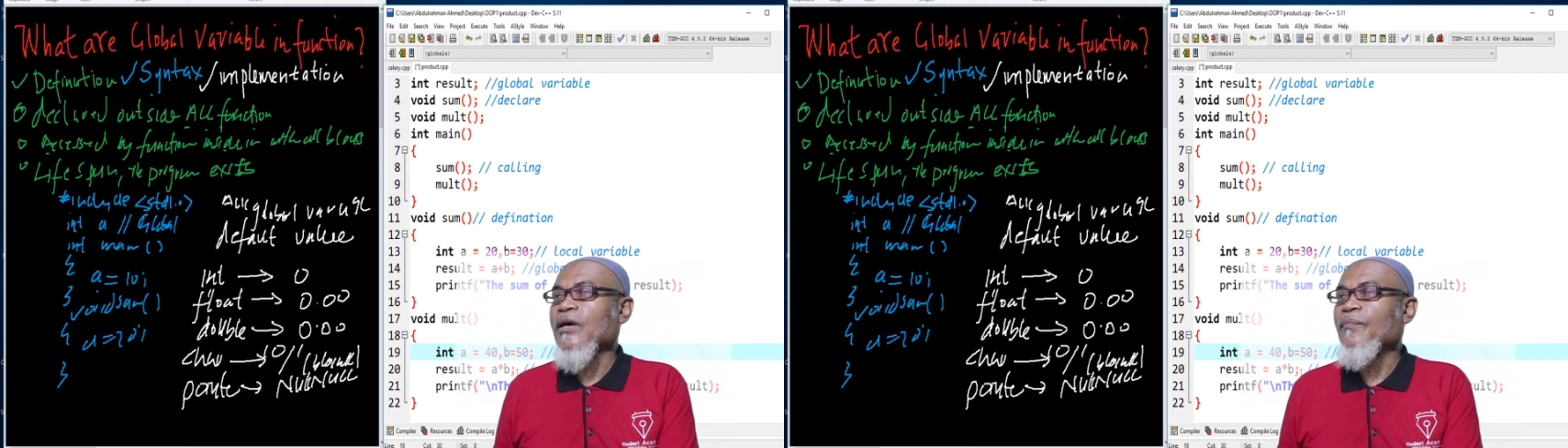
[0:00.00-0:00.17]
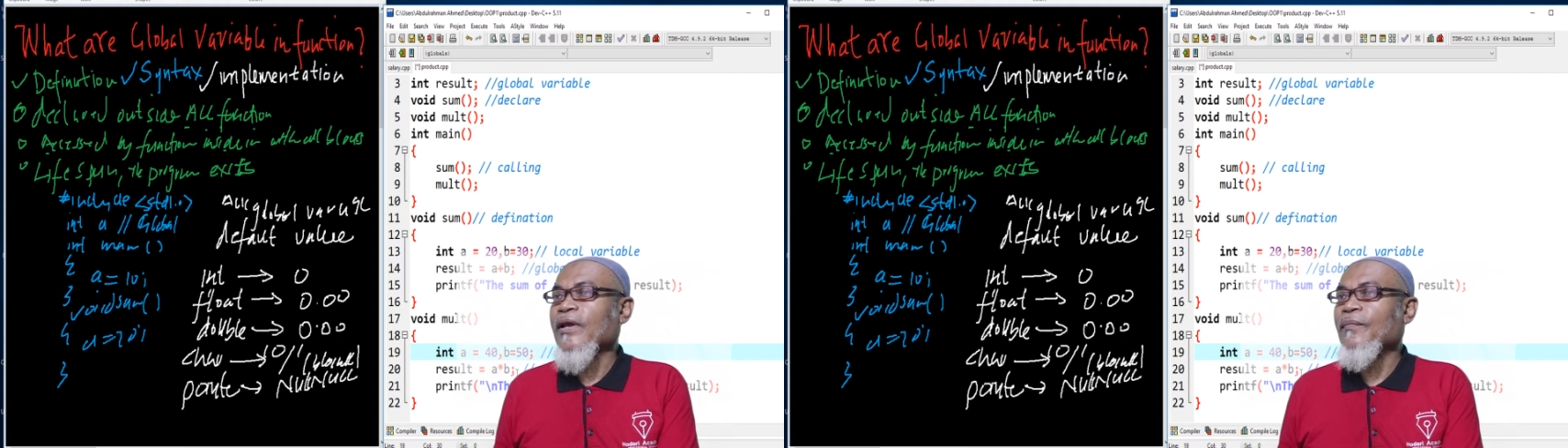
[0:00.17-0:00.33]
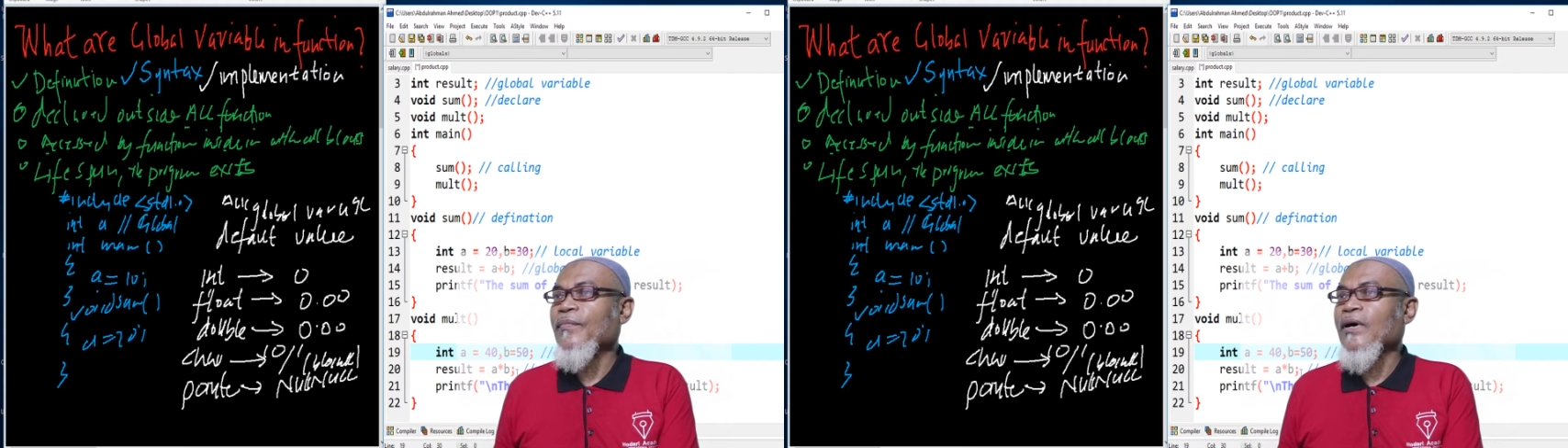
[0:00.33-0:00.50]

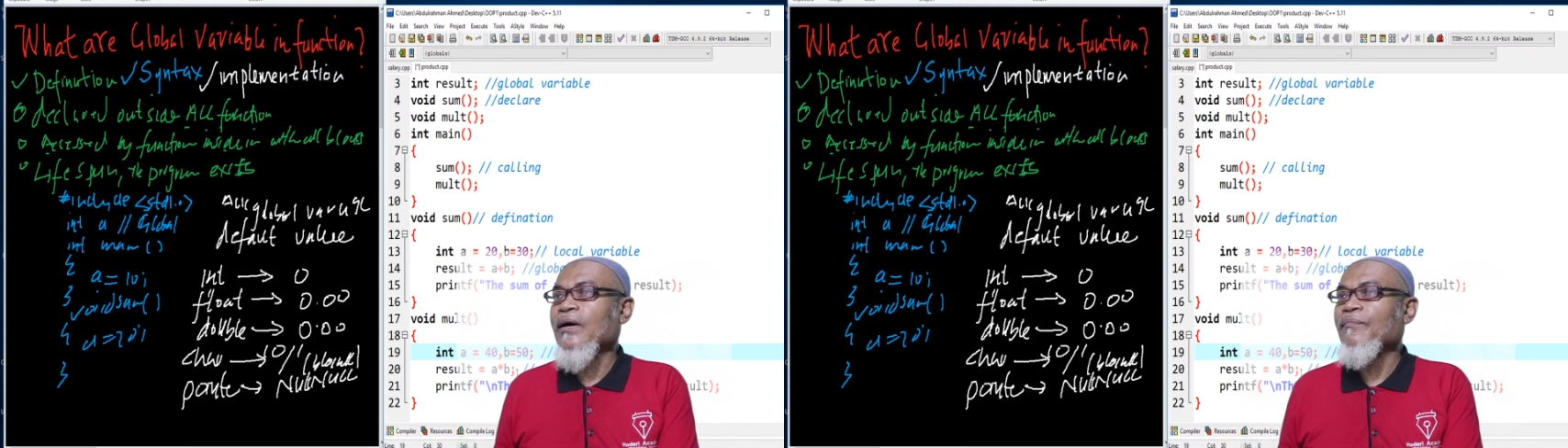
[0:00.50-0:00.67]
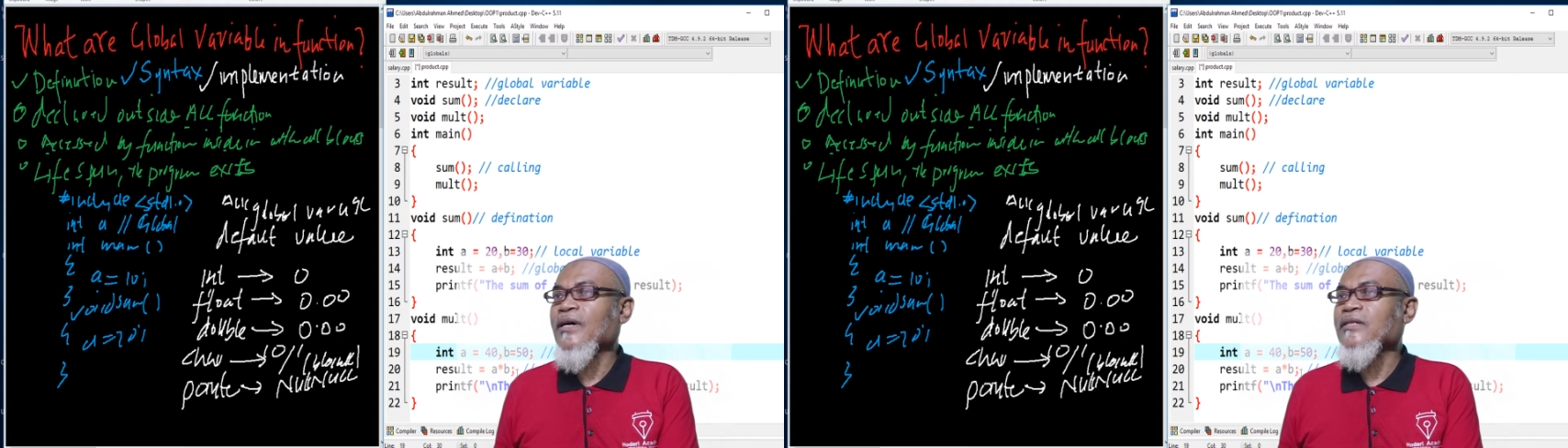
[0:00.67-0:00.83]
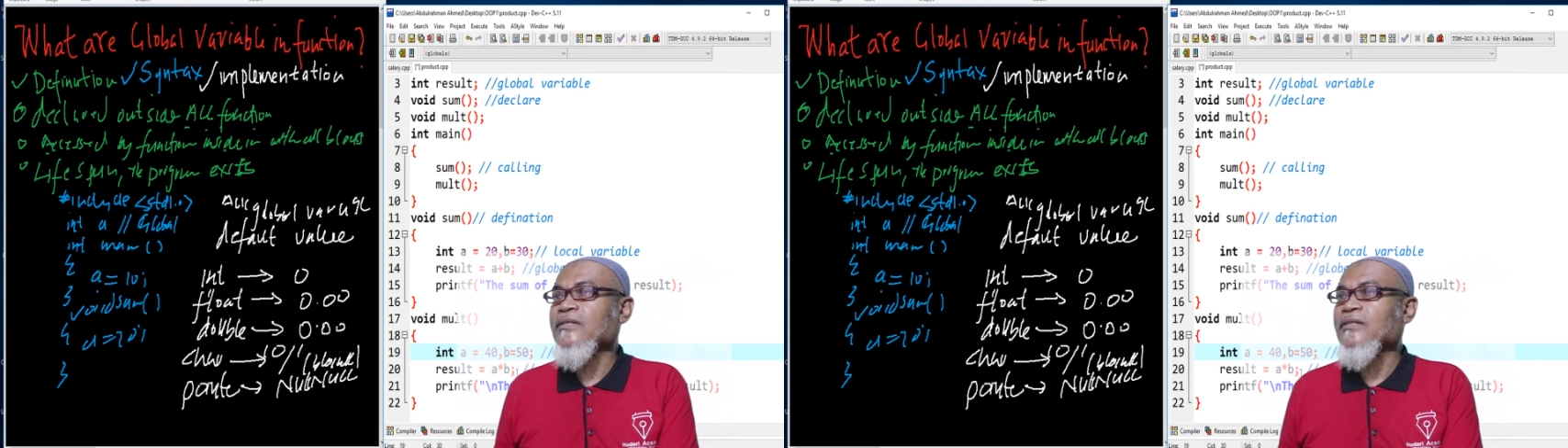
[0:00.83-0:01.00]
number
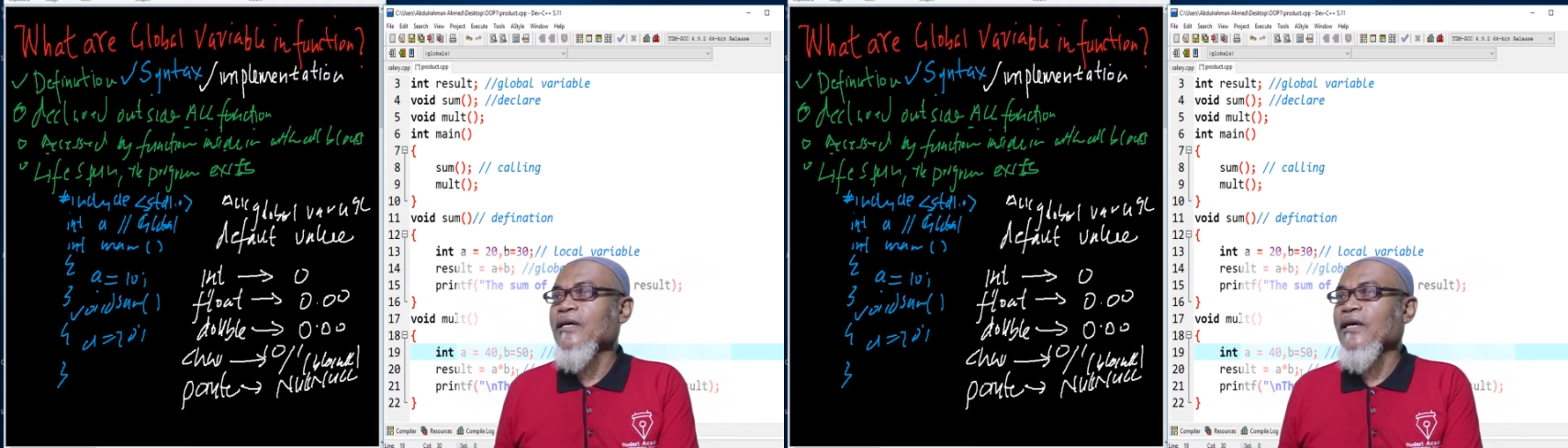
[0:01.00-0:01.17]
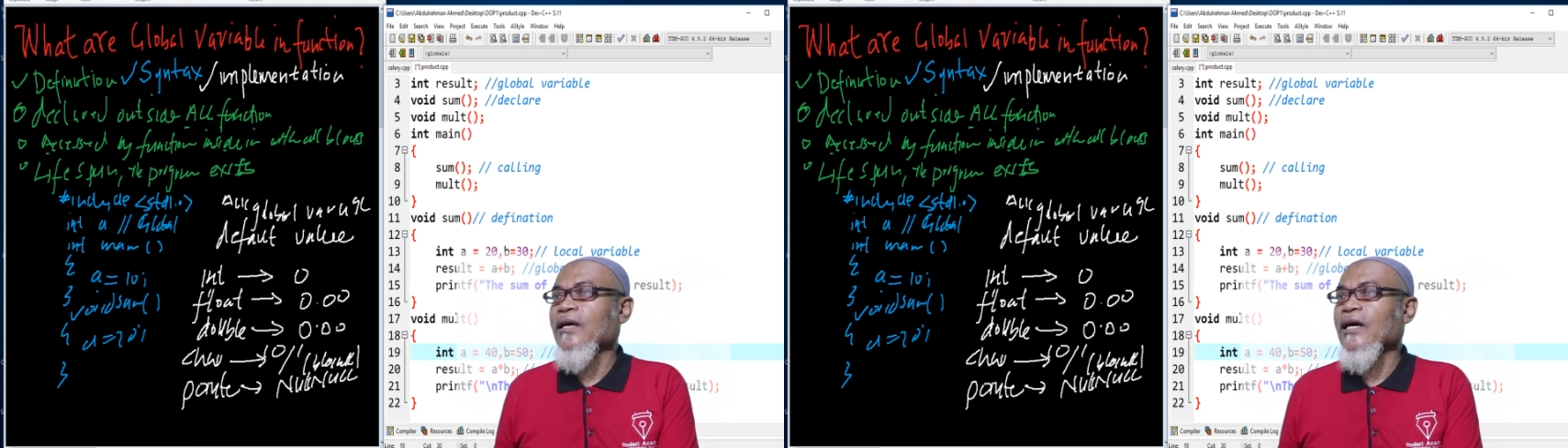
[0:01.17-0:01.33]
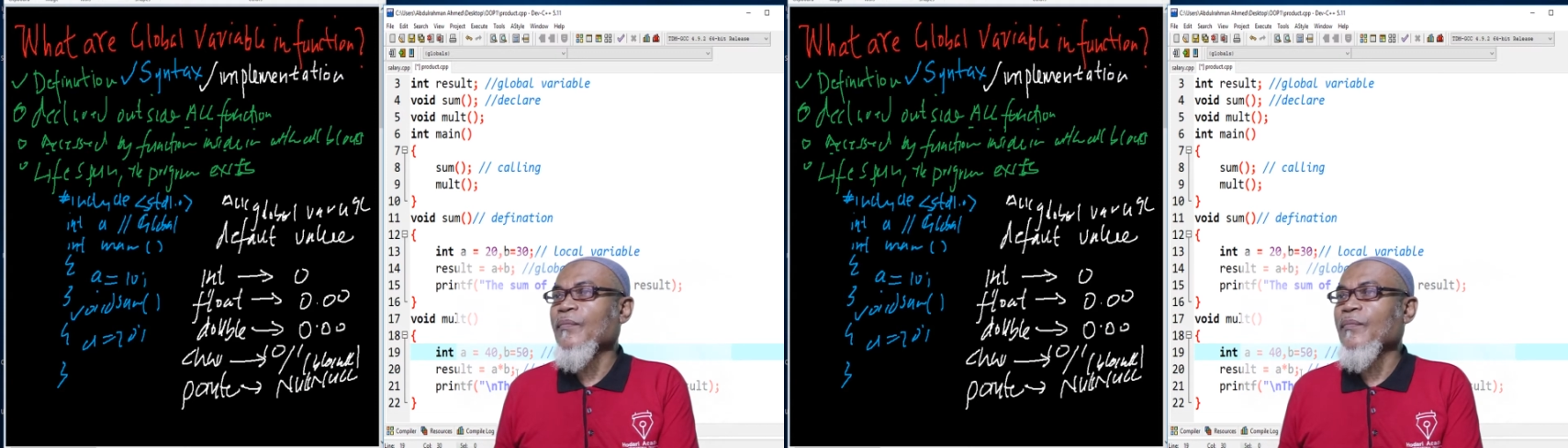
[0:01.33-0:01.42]
but taking